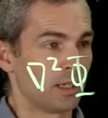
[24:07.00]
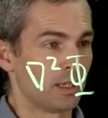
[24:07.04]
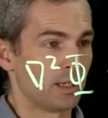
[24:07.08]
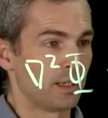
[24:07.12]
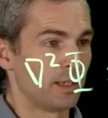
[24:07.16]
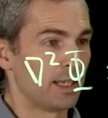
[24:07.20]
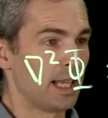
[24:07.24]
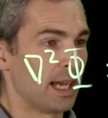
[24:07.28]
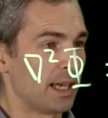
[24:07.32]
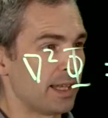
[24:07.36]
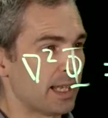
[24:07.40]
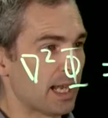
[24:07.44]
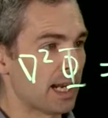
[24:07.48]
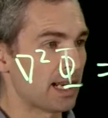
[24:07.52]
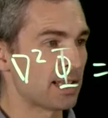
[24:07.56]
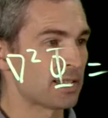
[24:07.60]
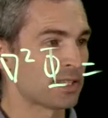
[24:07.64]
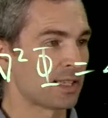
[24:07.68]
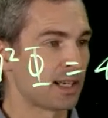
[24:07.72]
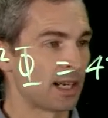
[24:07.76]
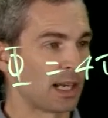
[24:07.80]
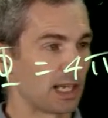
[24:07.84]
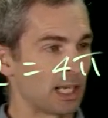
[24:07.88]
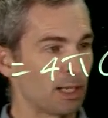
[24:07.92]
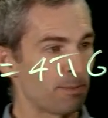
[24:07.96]
Now that is
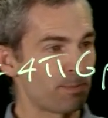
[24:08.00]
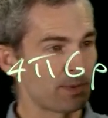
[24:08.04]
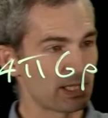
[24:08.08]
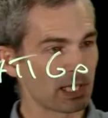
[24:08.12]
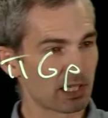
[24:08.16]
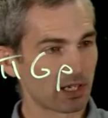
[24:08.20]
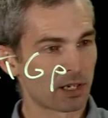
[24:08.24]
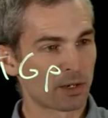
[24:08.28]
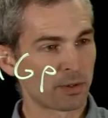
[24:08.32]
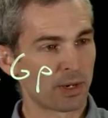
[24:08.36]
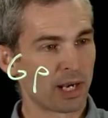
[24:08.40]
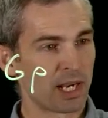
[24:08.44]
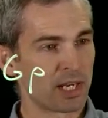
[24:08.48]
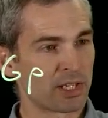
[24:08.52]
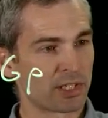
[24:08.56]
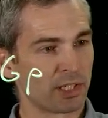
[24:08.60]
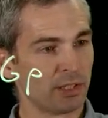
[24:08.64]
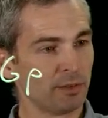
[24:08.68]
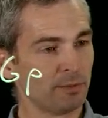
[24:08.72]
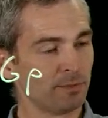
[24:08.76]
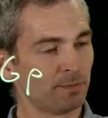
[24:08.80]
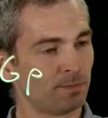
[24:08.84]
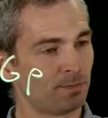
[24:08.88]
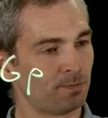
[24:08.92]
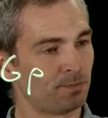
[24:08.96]
an elliptic
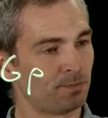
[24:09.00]
equation.